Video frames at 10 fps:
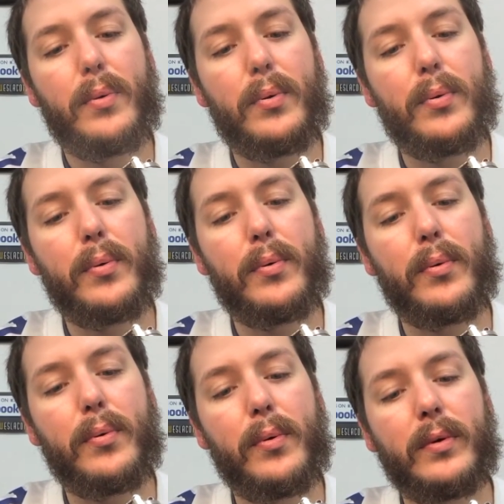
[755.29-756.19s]

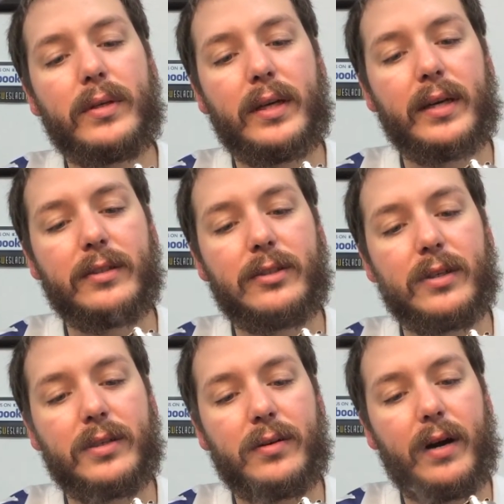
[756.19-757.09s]
to get it
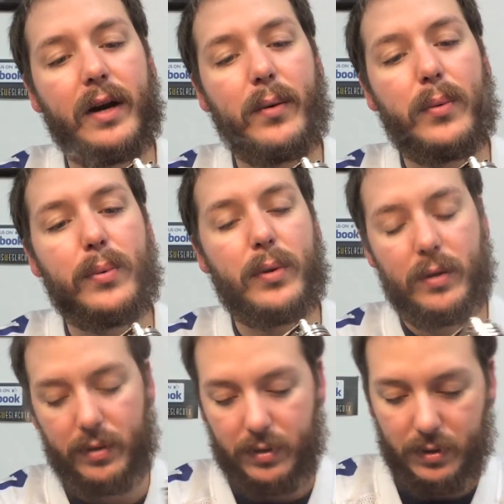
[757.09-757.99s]
just right.
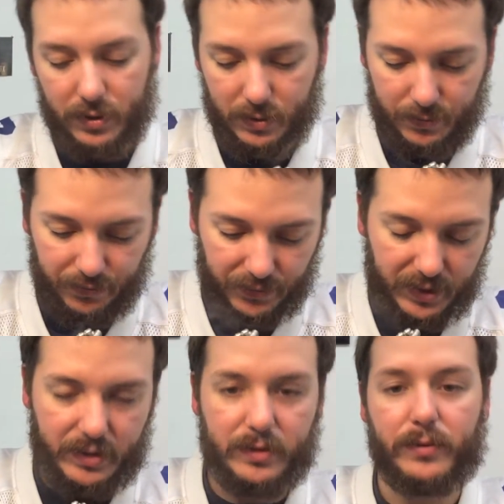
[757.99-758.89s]

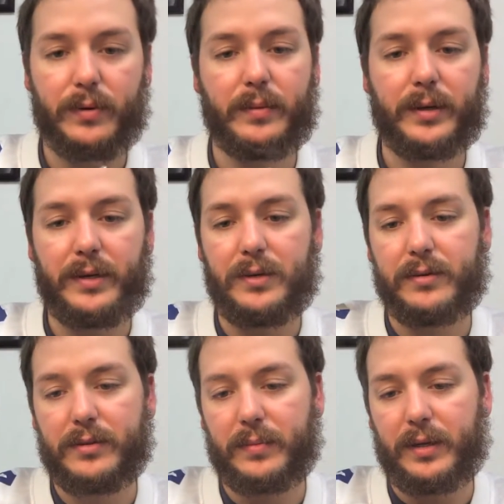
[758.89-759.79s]
So what I'm going to do
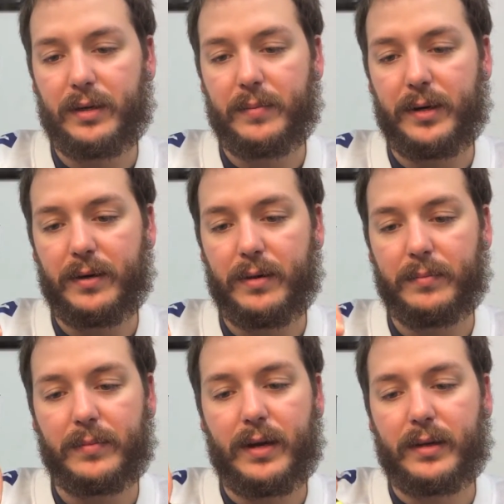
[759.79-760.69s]
is I'm going to come in here and
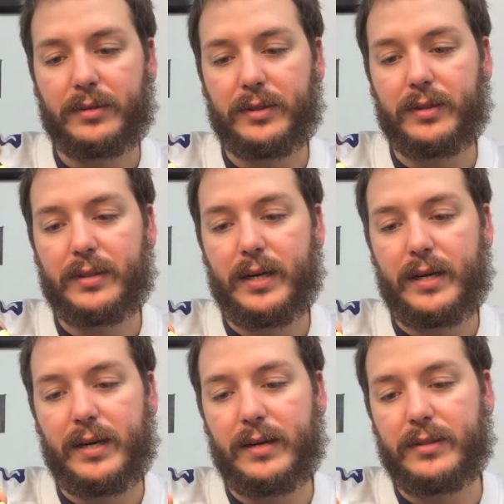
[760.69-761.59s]
I'm actually going to
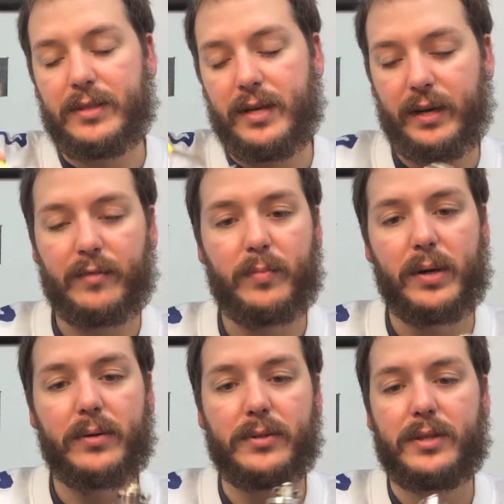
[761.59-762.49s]
tighten down this negative
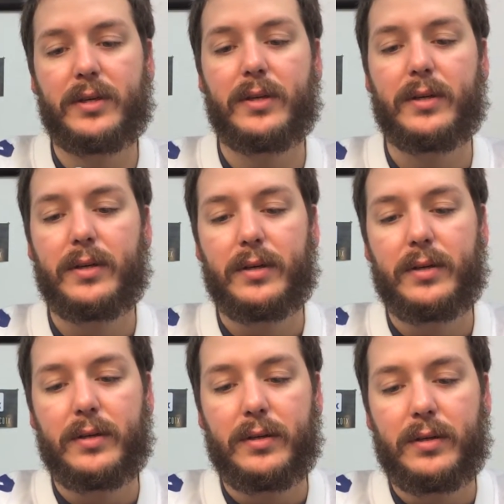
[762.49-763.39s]
post.
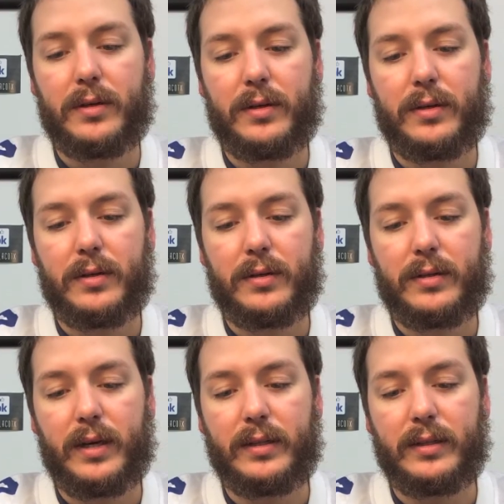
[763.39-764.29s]

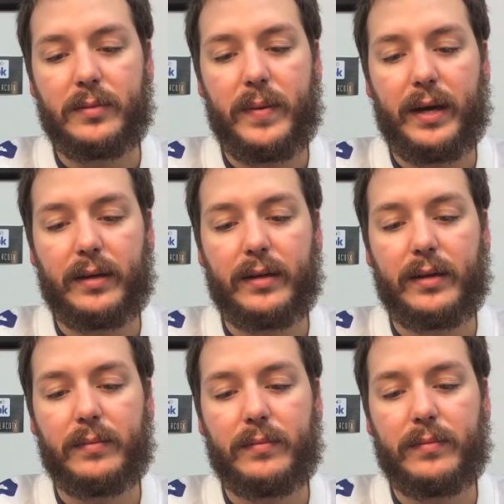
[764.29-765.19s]
Tighten these back
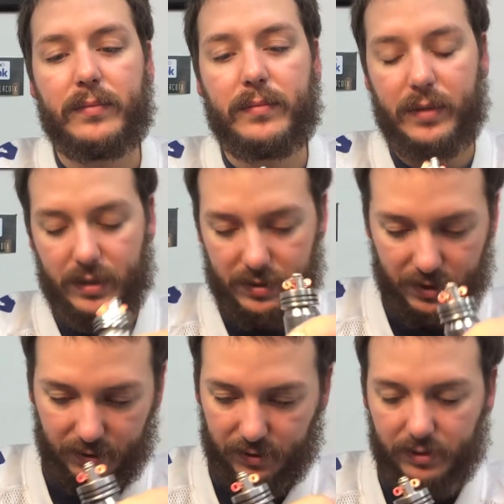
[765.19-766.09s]
up. That's
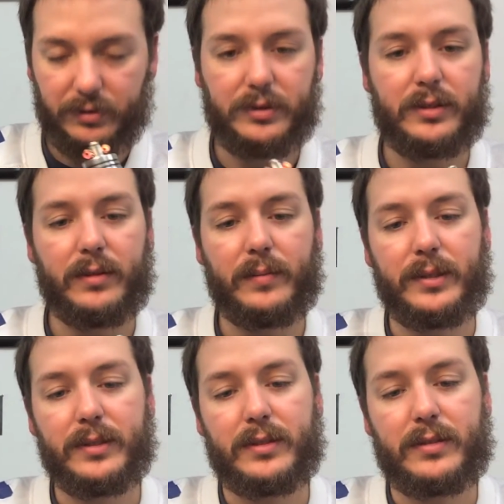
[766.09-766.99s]
getting close, so let me
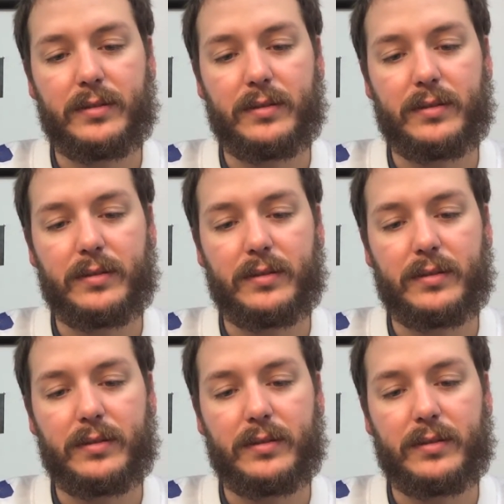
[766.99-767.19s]
just...